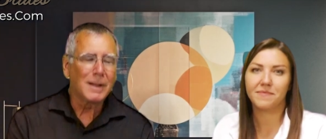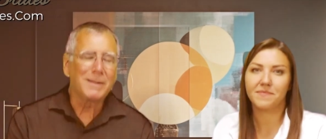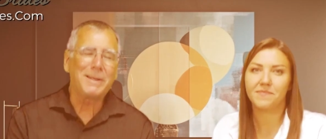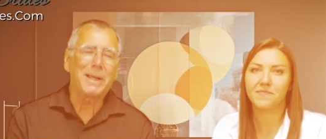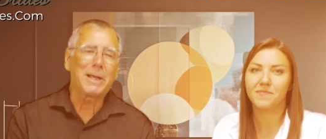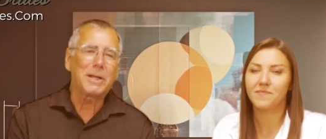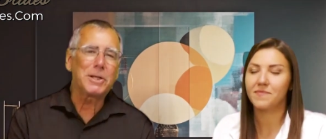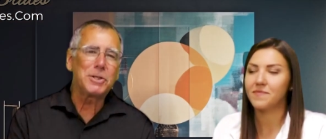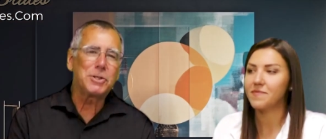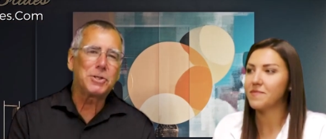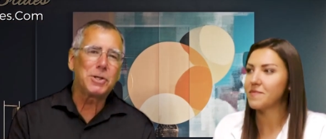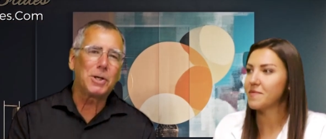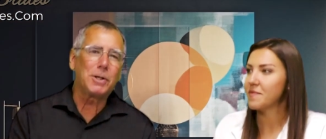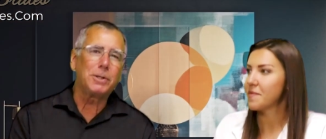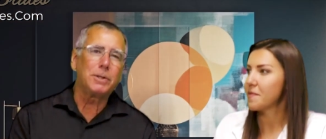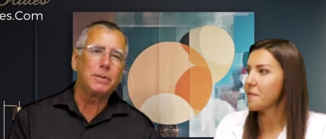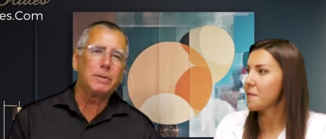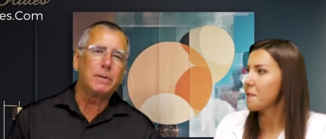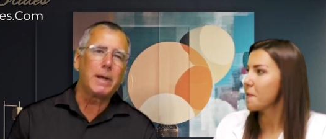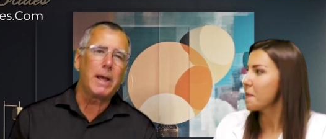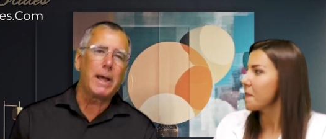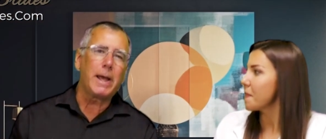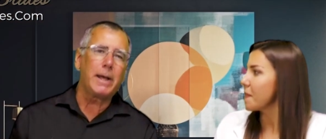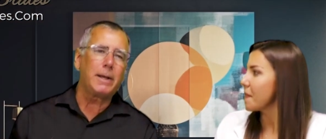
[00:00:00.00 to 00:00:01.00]
Speaker 1: And I can tell
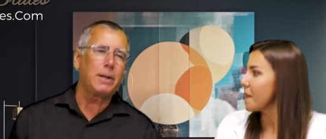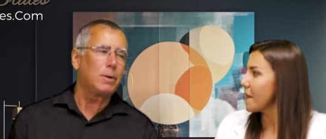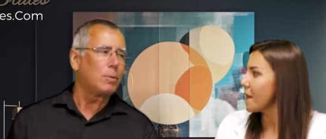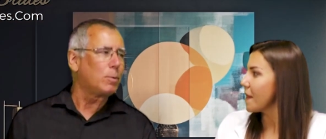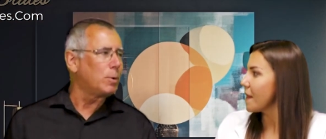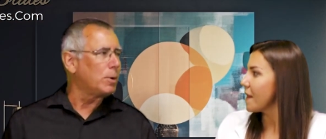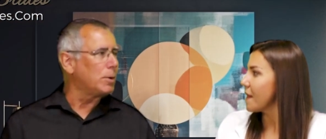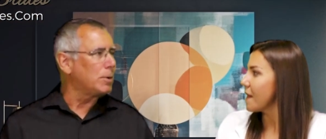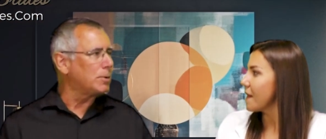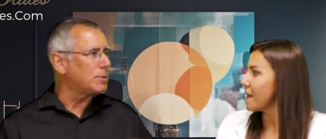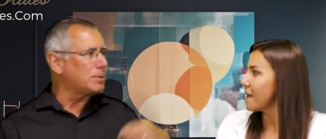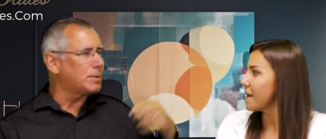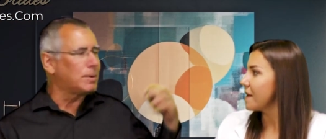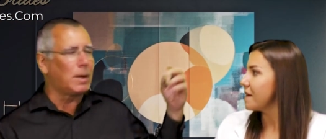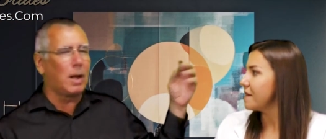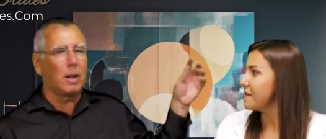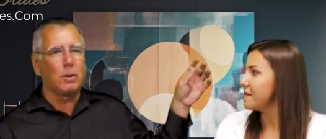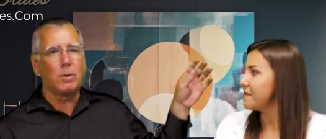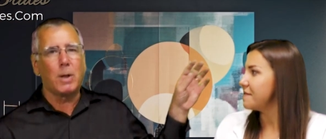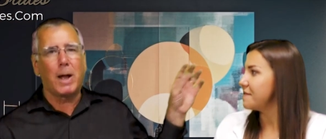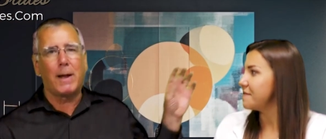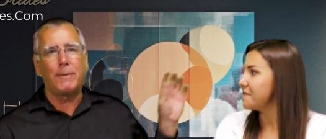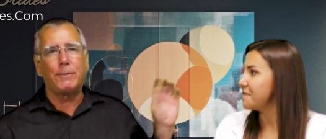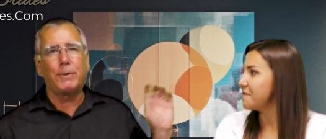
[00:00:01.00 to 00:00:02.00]
you, Anna wears a
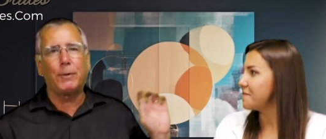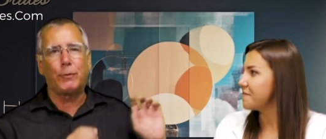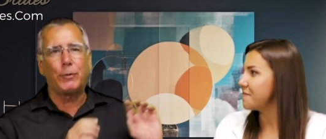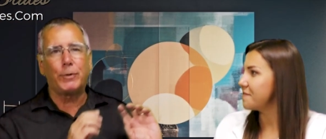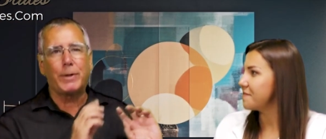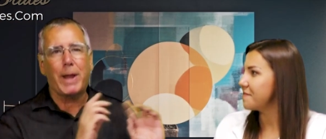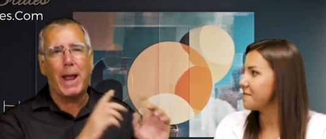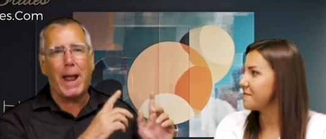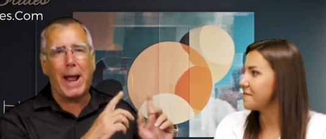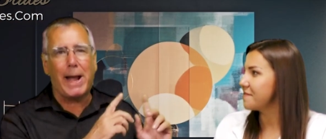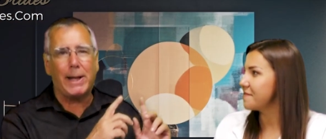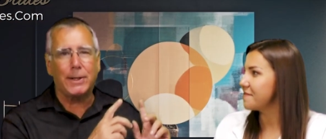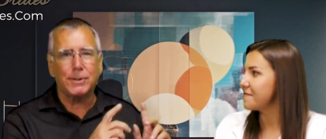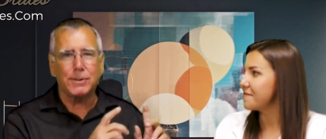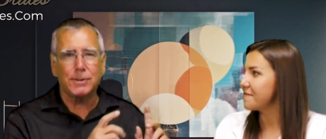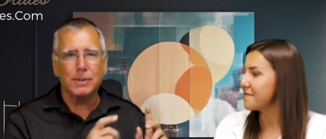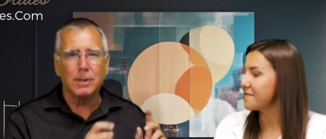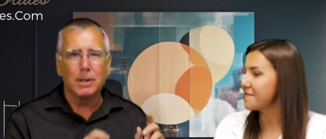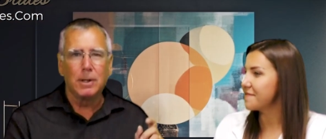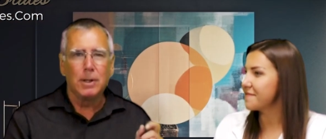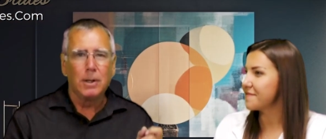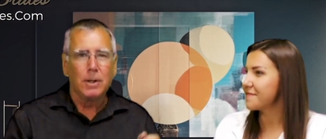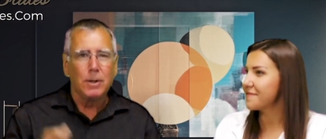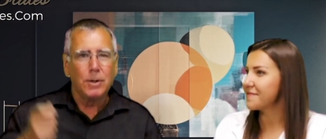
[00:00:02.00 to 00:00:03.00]
lot of different hats.
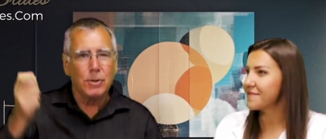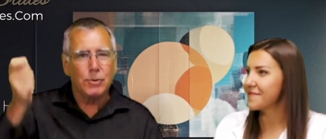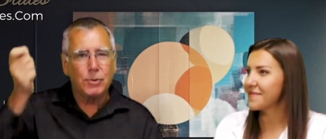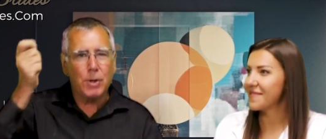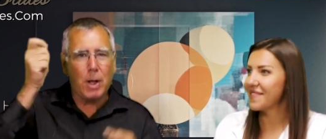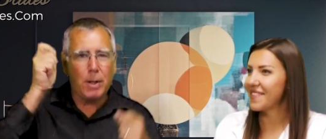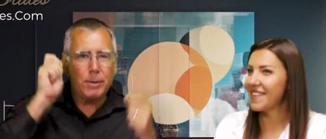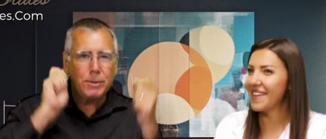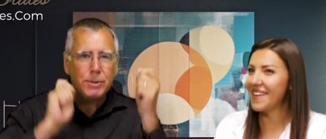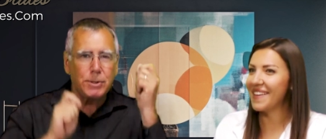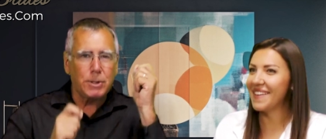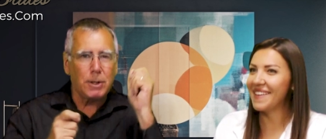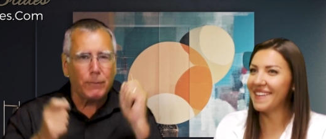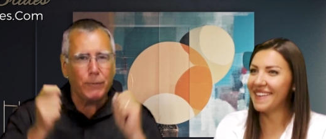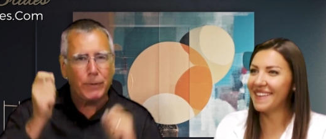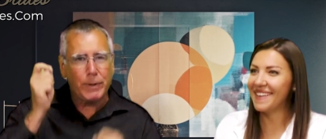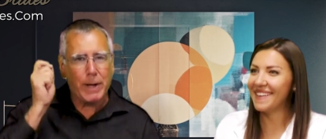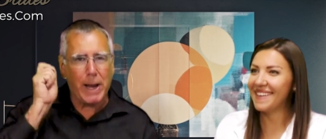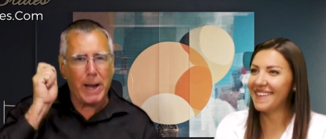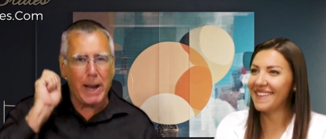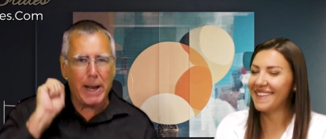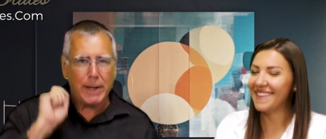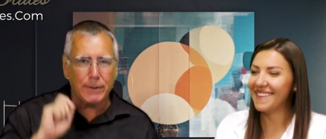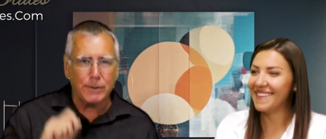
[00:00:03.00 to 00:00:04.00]
There's all these different
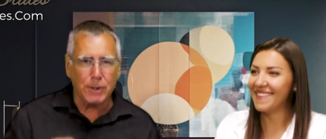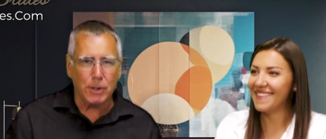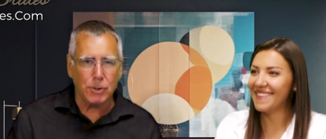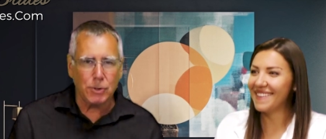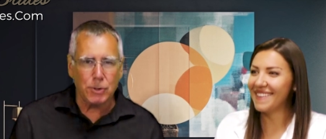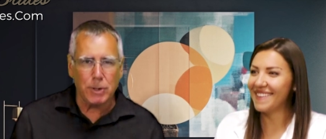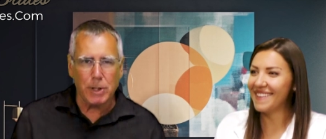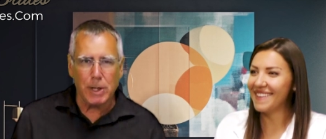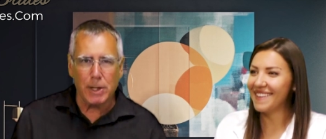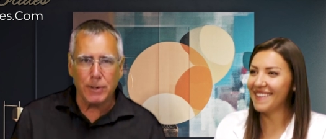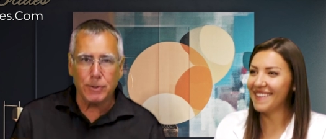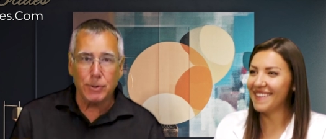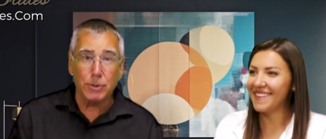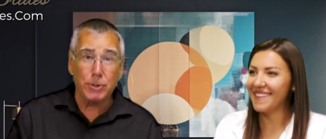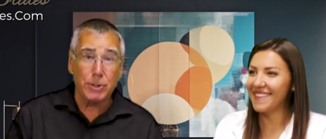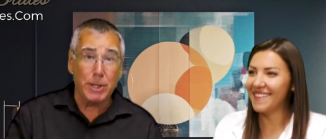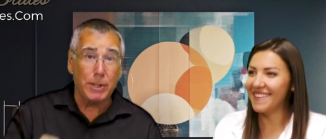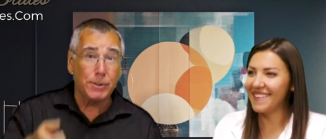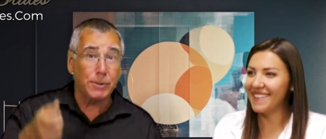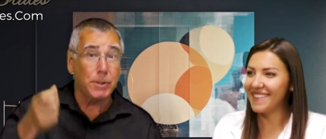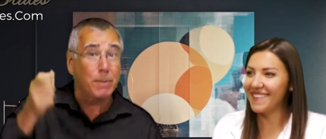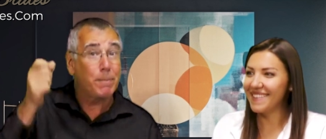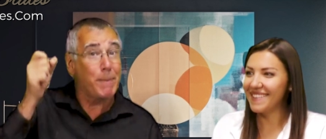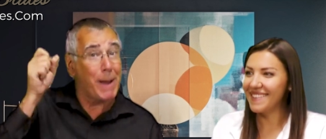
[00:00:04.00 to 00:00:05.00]
hats that she has. She
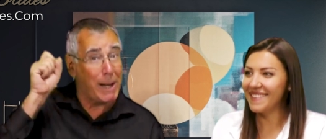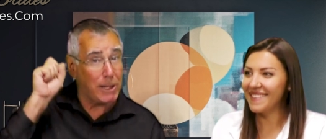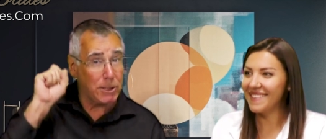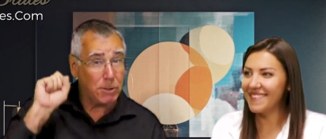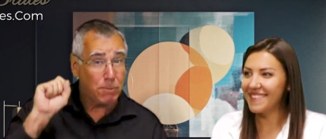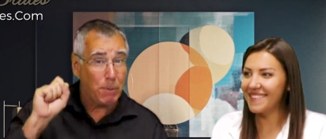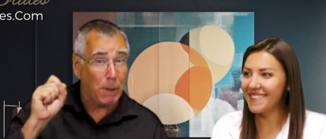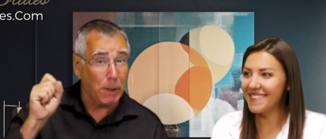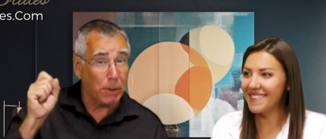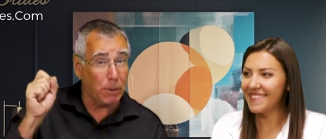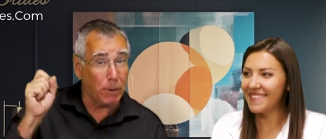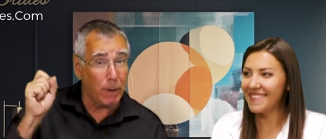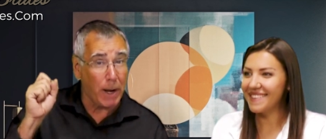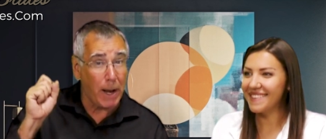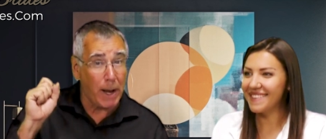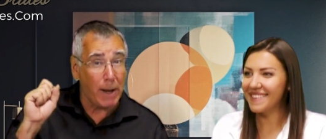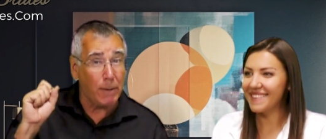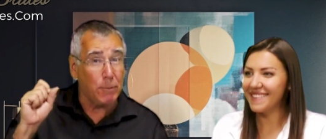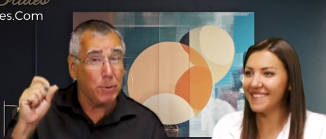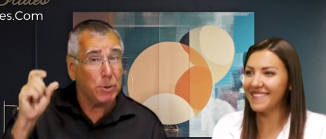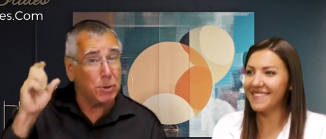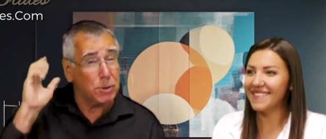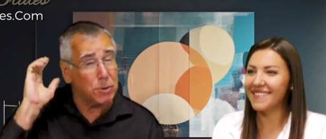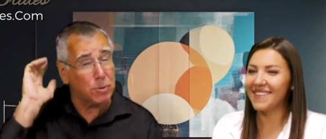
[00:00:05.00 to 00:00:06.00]
has the matchmaker hat,
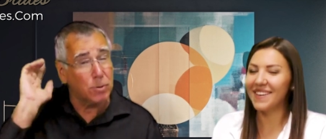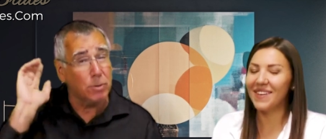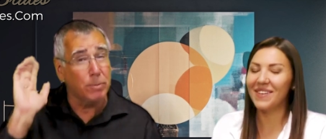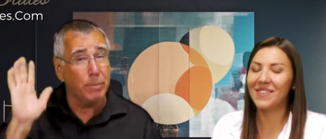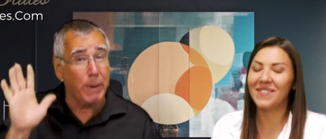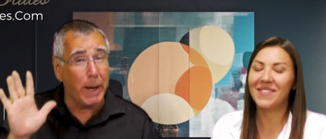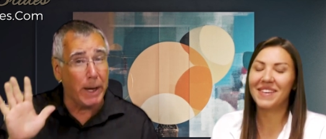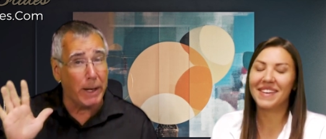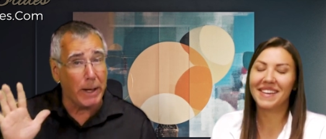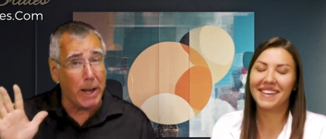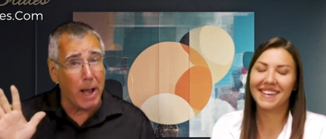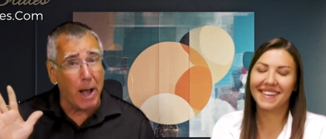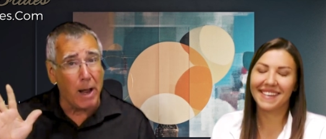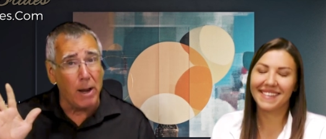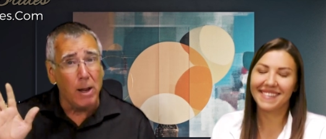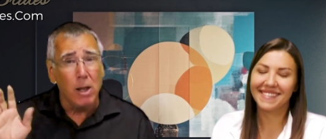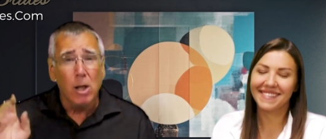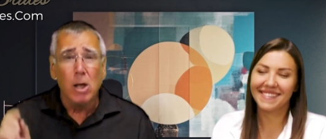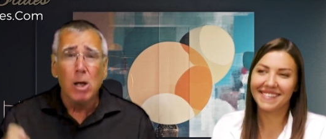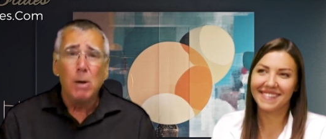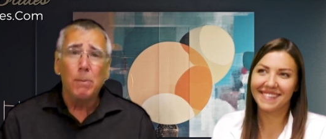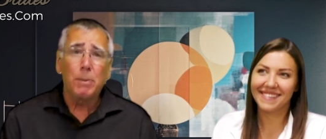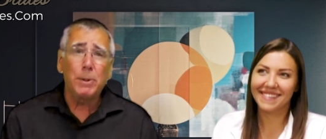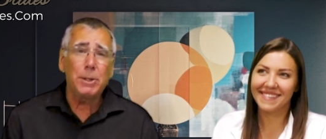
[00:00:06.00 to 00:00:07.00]
which is her main hat,
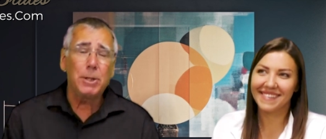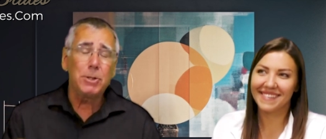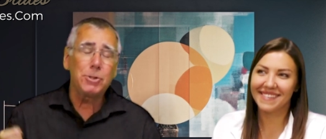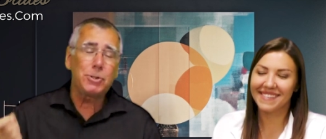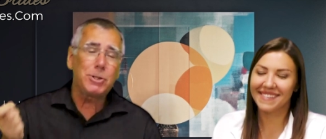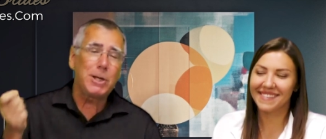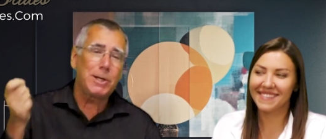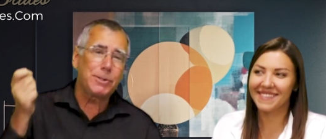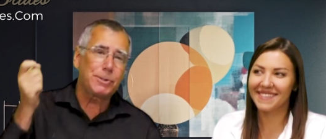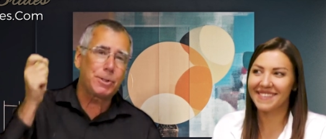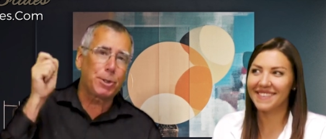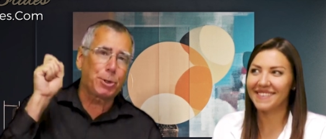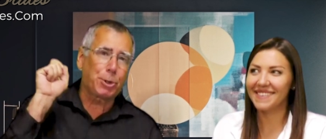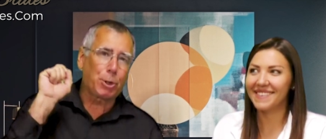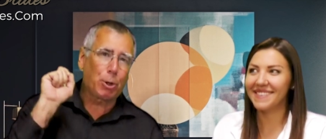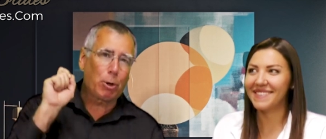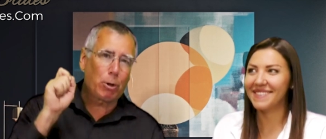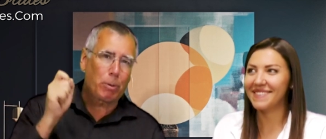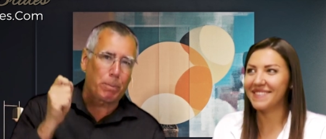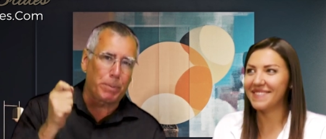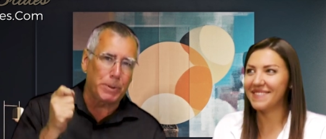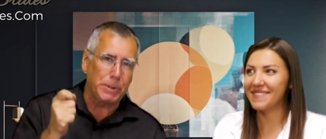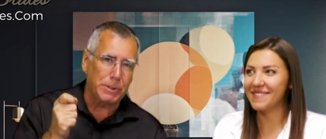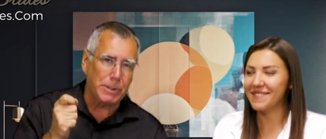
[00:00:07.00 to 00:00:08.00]
but then she has the
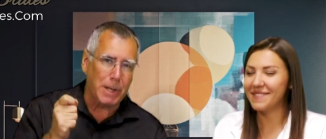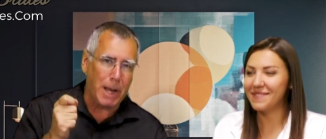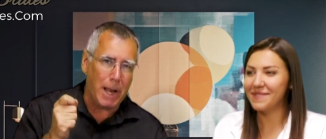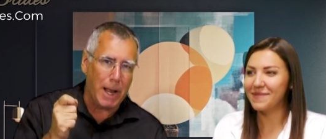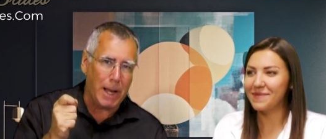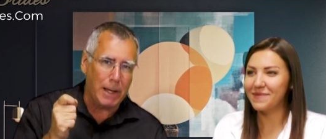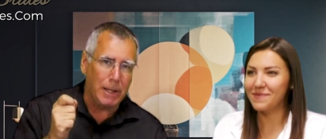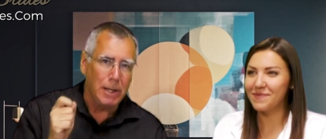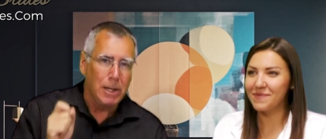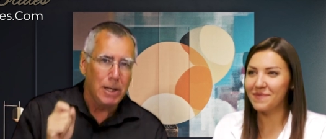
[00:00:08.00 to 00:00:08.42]
therapist hat.